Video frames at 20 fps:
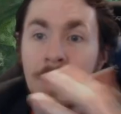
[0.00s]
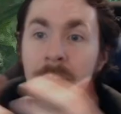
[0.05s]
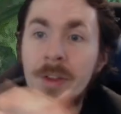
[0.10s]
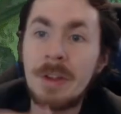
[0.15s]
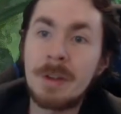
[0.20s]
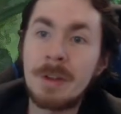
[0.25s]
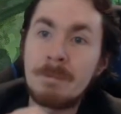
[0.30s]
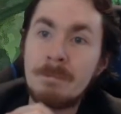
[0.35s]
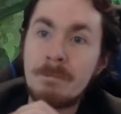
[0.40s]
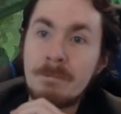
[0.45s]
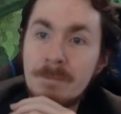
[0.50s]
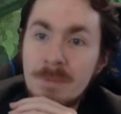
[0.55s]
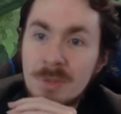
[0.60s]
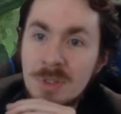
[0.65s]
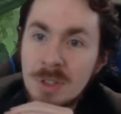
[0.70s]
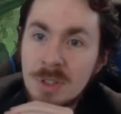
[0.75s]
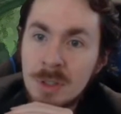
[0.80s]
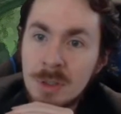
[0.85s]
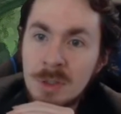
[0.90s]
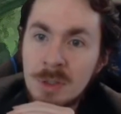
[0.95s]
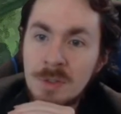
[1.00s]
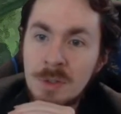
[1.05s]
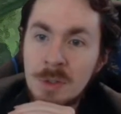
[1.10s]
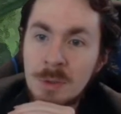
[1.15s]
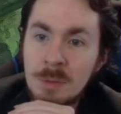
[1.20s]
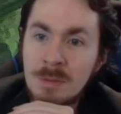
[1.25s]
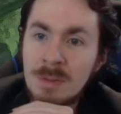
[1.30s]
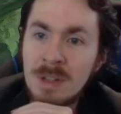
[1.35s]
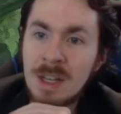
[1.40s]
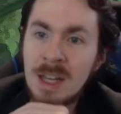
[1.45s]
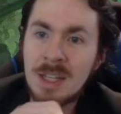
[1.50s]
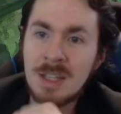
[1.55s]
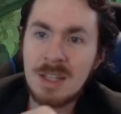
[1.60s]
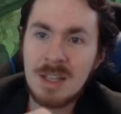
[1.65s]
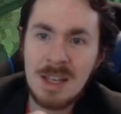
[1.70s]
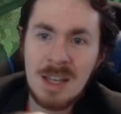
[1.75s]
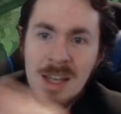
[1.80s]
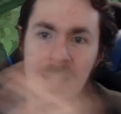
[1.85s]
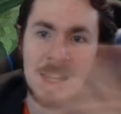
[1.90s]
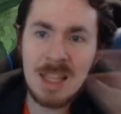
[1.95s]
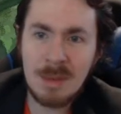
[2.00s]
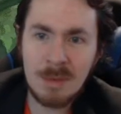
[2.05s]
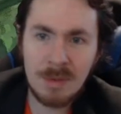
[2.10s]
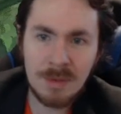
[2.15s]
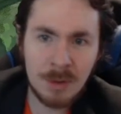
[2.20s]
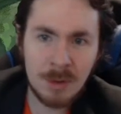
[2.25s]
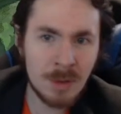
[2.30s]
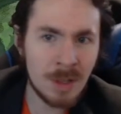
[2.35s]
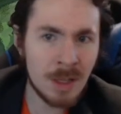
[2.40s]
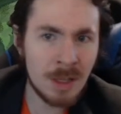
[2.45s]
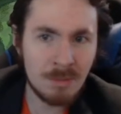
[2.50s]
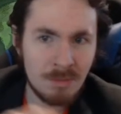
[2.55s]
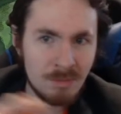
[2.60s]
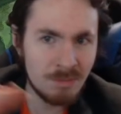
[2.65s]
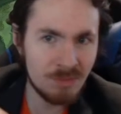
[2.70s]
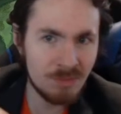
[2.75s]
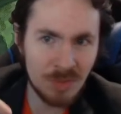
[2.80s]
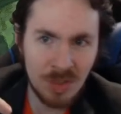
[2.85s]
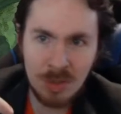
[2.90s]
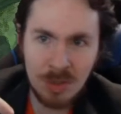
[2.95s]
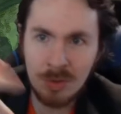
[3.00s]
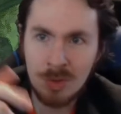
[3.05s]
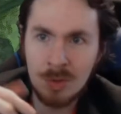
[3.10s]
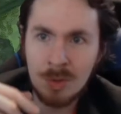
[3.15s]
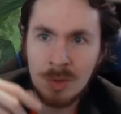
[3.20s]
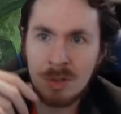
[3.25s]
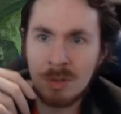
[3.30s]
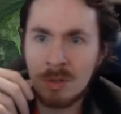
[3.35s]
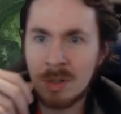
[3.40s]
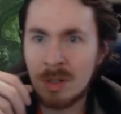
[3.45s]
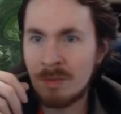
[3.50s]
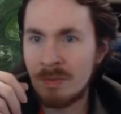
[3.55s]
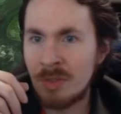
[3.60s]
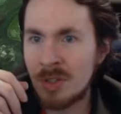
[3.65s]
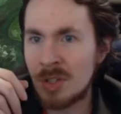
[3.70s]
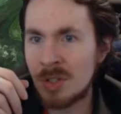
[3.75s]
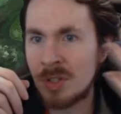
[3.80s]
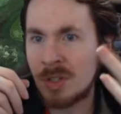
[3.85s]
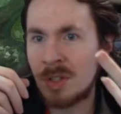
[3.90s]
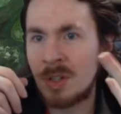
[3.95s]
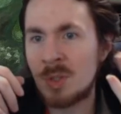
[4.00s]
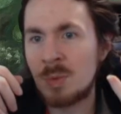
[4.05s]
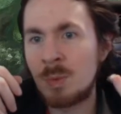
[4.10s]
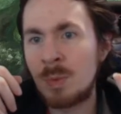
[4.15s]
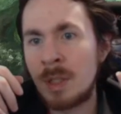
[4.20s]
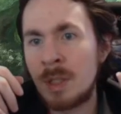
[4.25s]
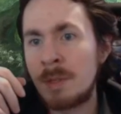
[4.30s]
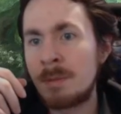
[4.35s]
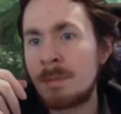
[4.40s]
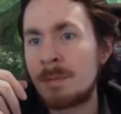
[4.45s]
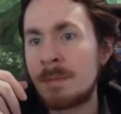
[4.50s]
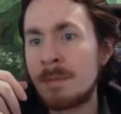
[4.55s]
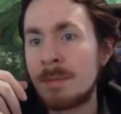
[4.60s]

Um, so if you cast anything before that, instant sorcery, this just costs one.